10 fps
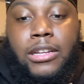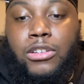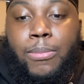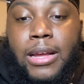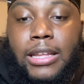Let's
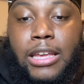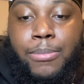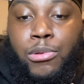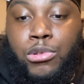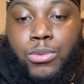go back to
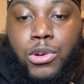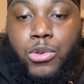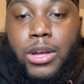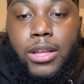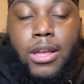Hebrews real
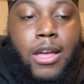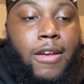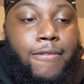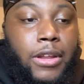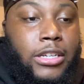quick,
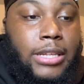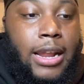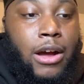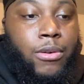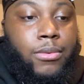finish
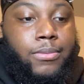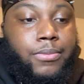that out.